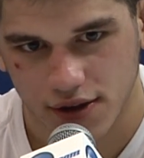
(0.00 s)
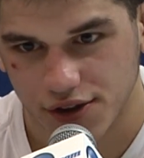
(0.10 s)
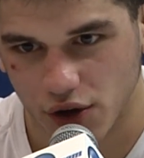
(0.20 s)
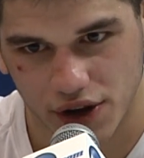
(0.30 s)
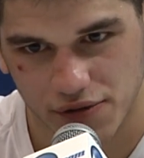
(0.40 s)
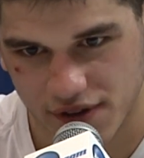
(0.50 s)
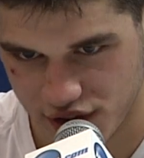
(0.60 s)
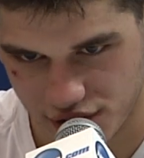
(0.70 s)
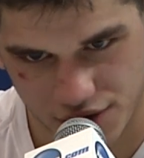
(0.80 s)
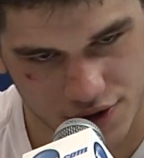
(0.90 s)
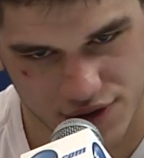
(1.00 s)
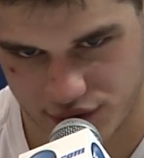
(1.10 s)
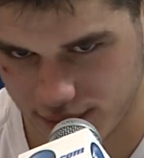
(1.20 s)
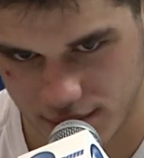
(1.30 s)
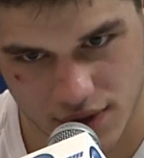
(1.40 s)
Don't let it phase you.
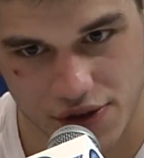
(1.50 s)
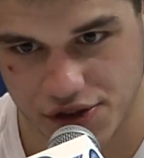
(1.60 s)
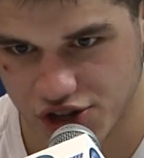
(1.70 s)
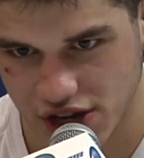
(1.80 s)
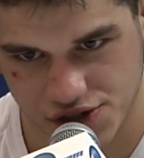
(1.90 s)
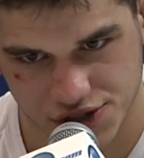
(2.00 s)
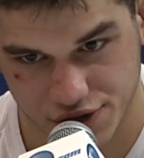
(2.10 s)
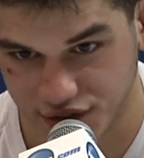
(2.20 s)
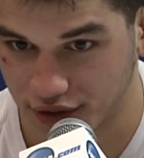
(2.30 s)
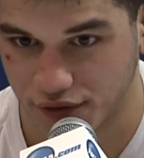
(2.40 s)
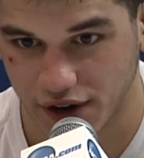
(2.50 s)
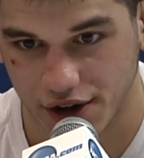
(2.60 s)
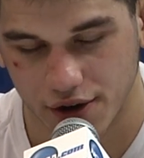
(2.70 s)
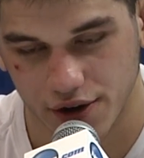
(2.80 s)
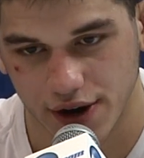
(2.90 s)
Nothing changes. You're still
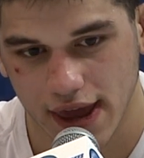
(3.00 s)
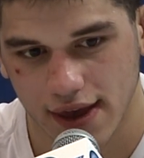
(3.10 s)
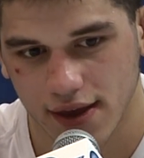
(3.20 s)
fighting hard.